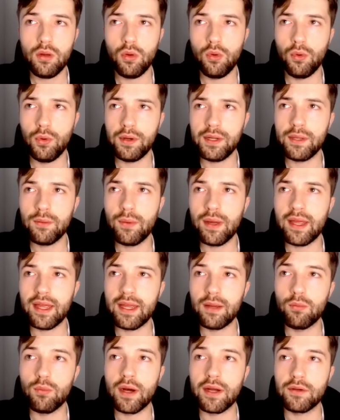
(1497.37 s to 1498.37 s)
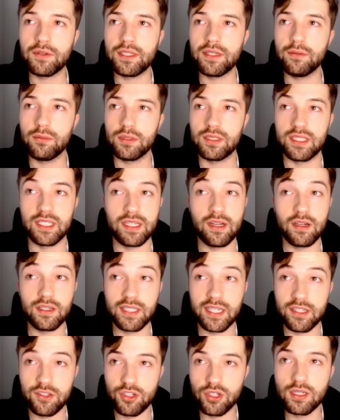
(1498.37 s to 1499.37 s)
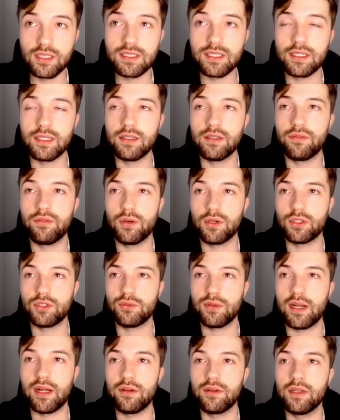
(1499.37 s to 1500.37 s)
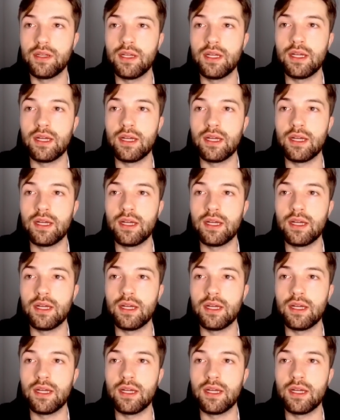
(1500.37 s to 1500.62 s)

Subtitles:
Already went a wide receiver with Deontay Johnson in the first round.